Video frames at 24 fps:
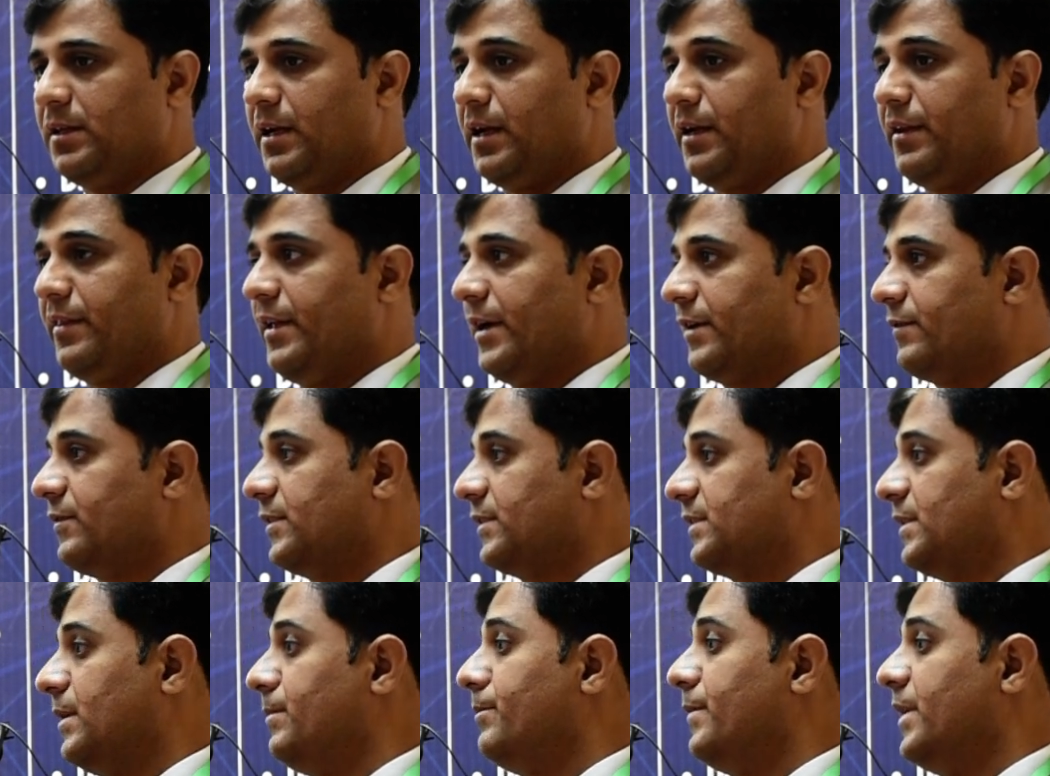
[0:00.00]
and that
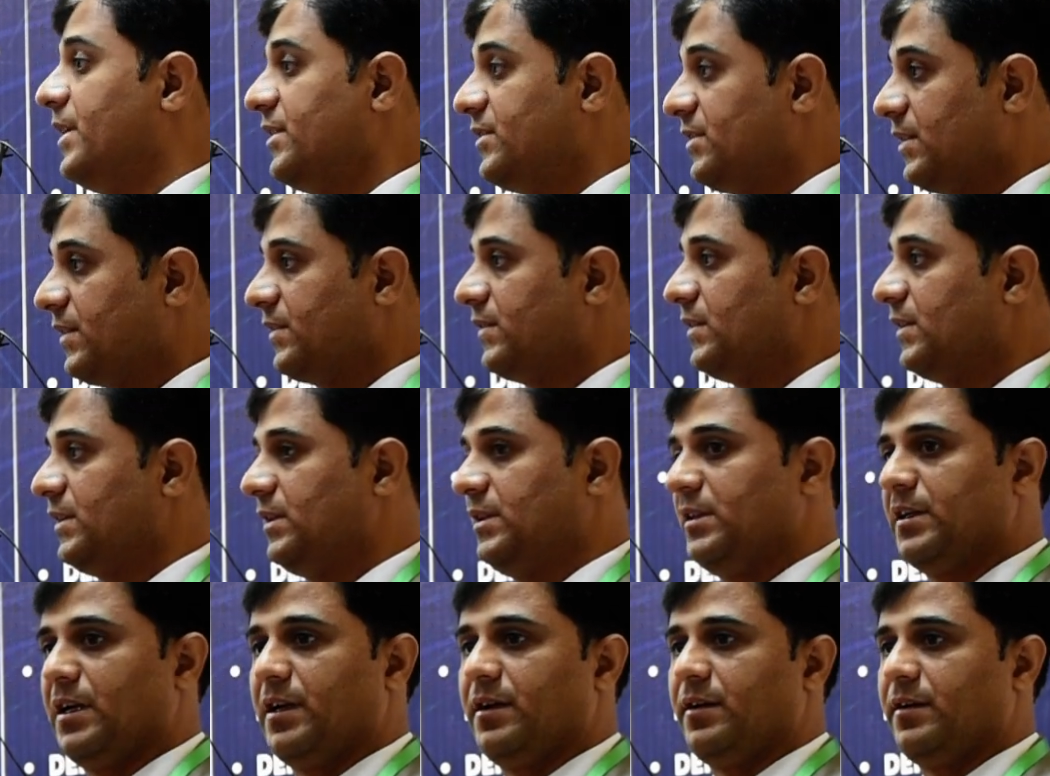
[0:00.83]
was the major
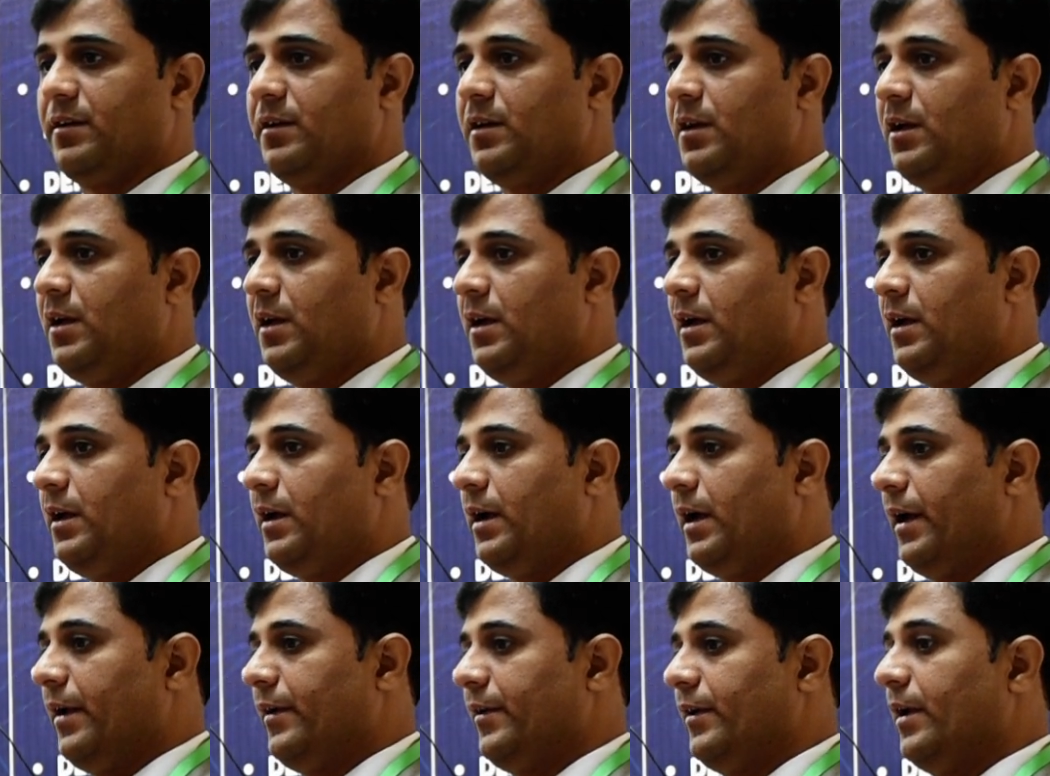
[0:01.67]
city, and
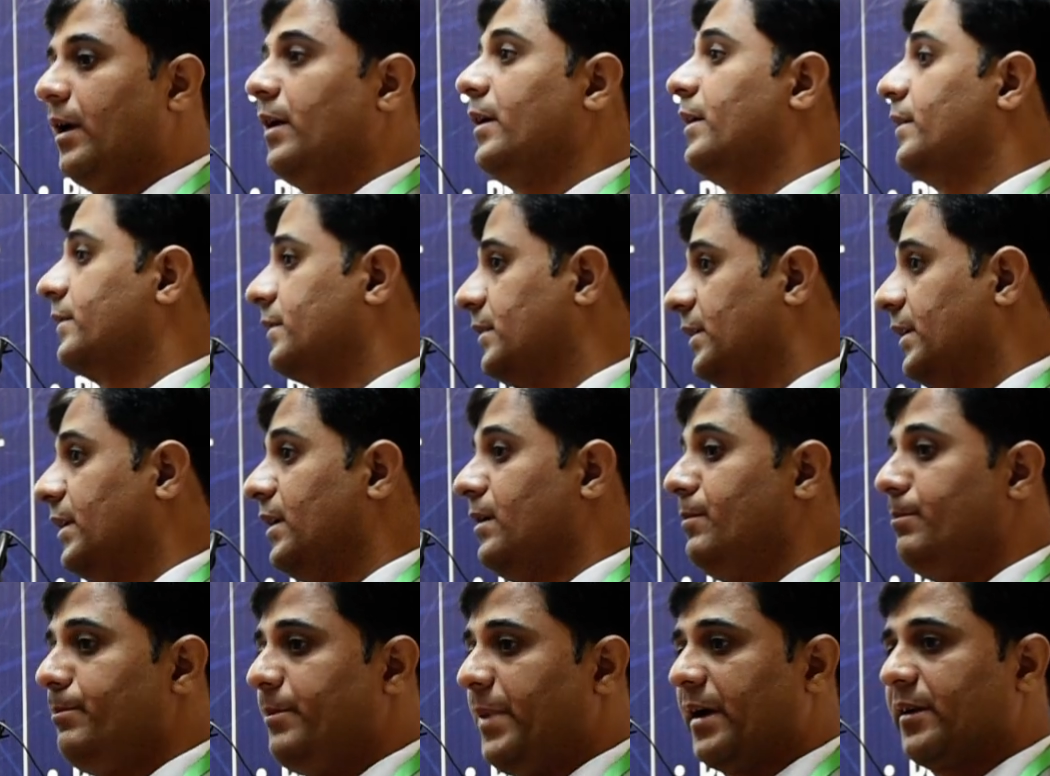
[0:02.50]
it
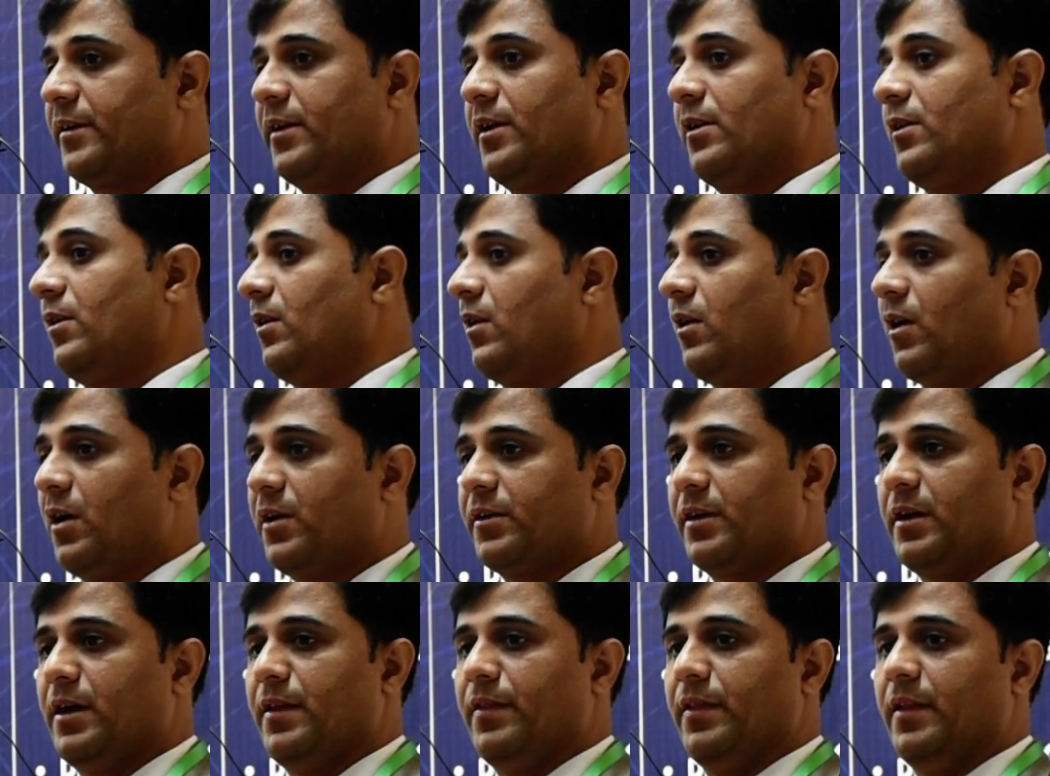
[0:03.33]
impacted a
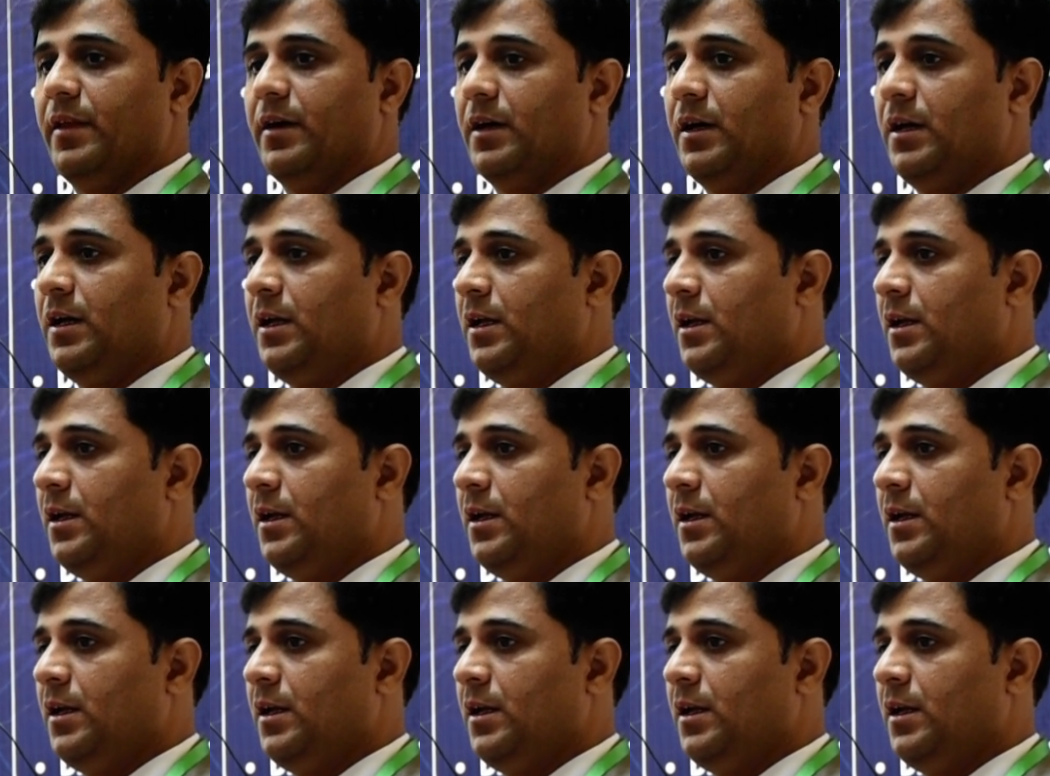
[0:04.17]
lot on the